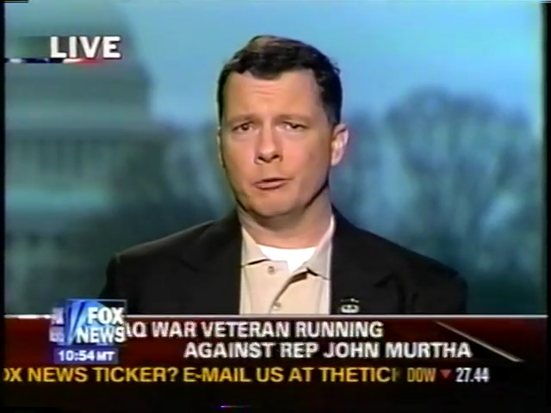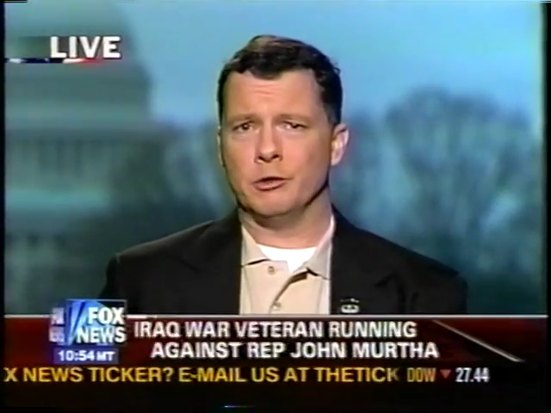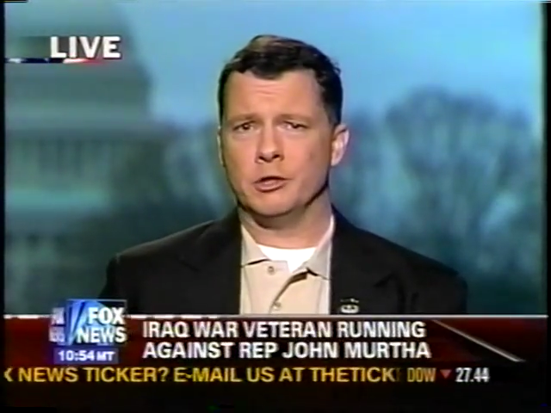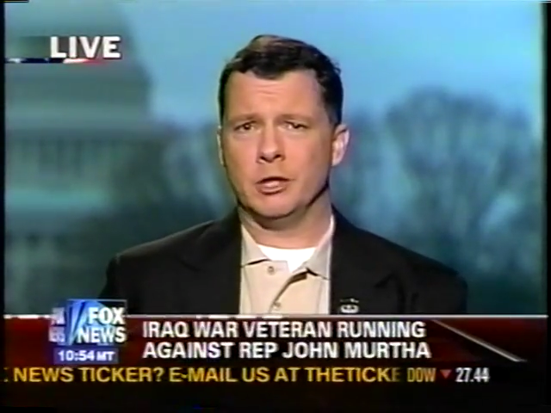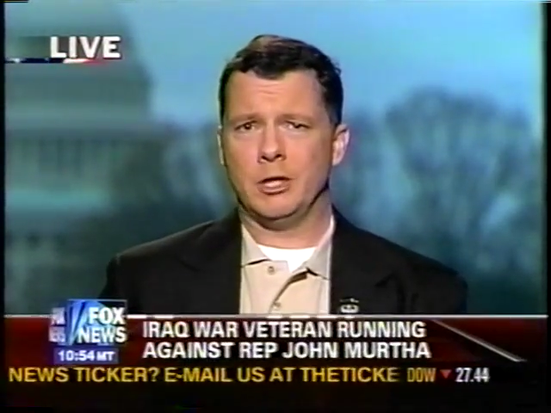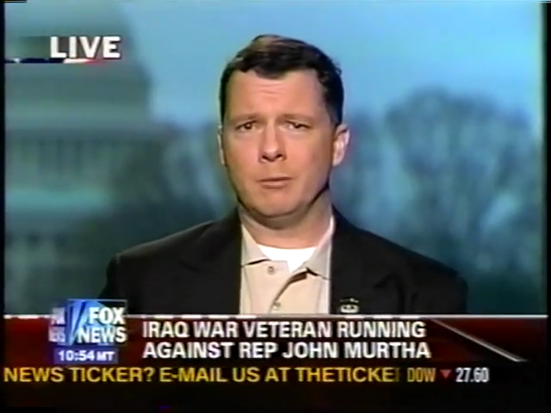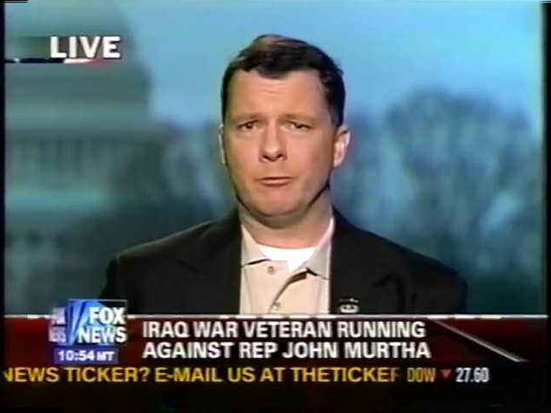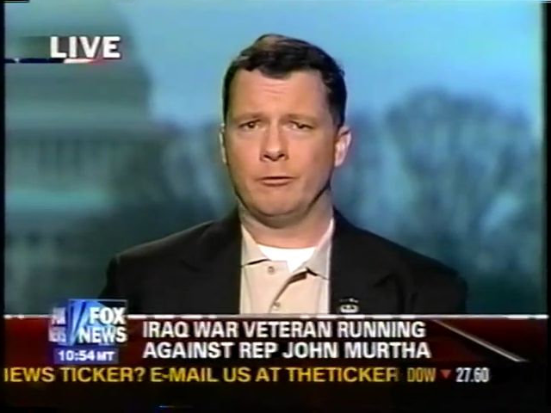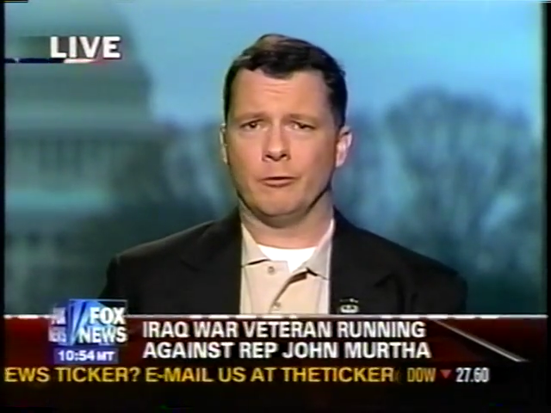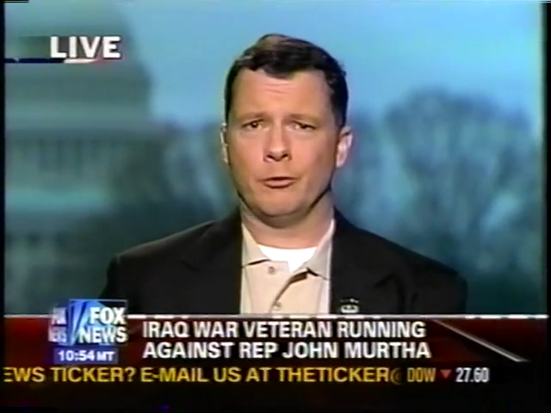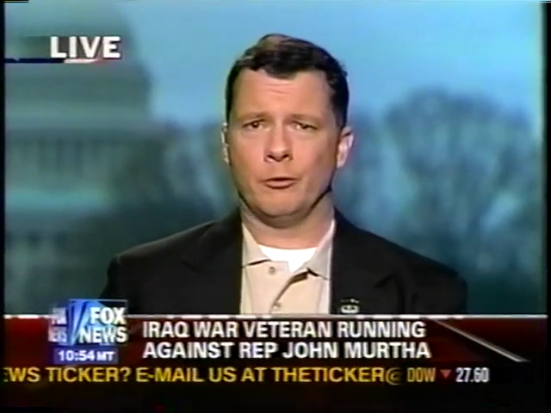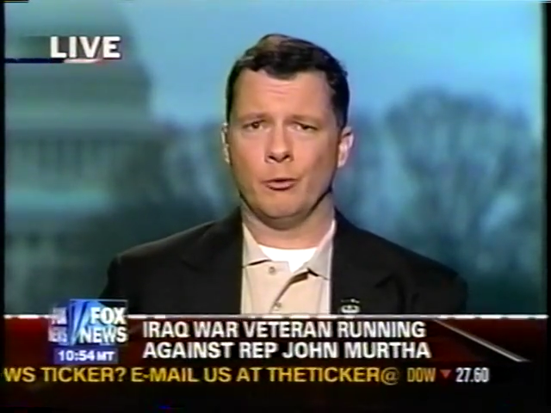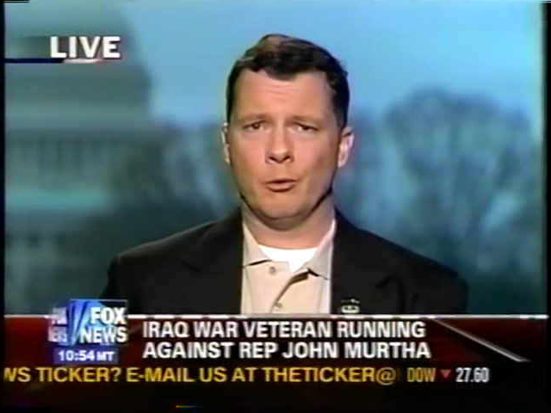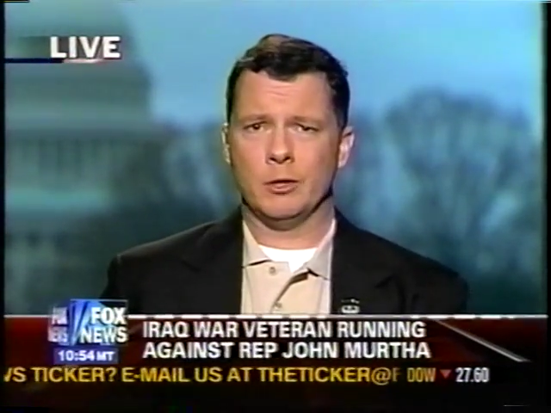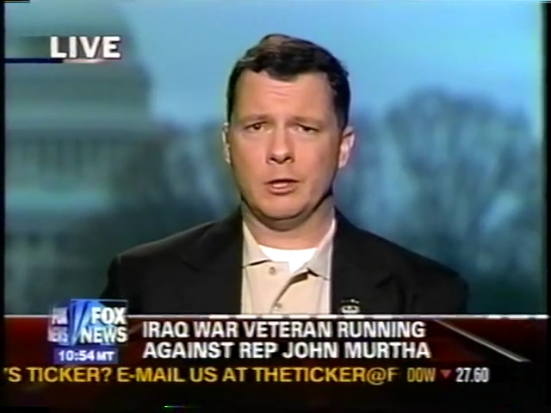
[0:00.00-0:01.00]
regime for
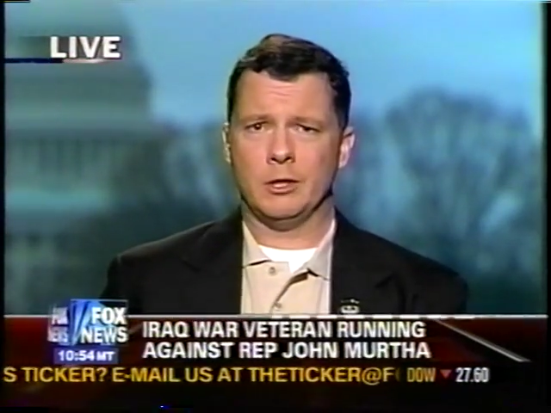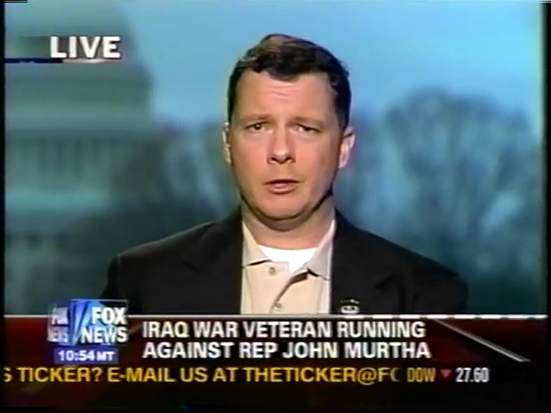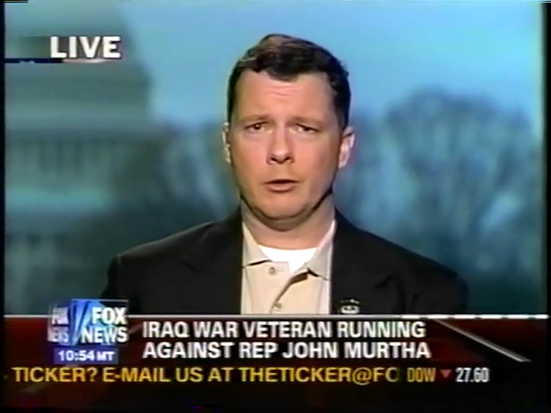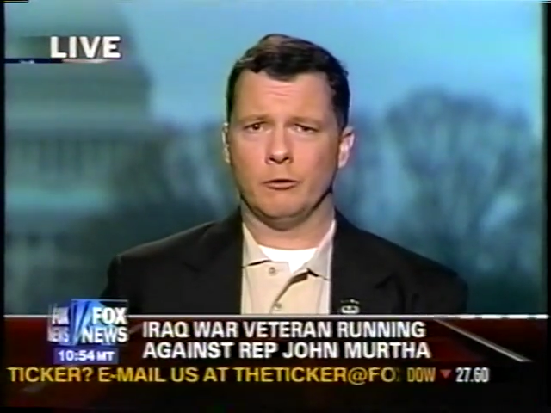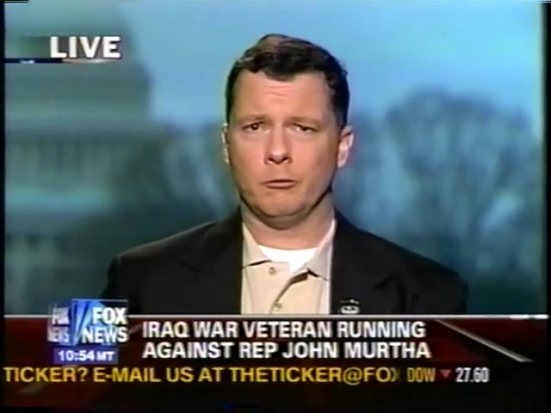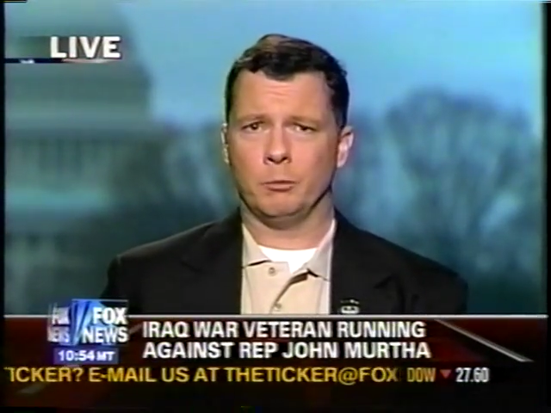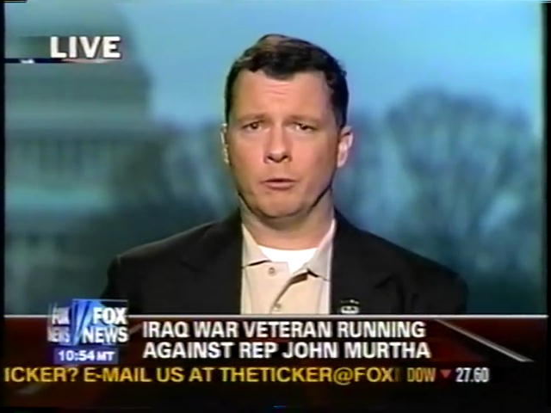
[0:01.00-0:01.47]
30 years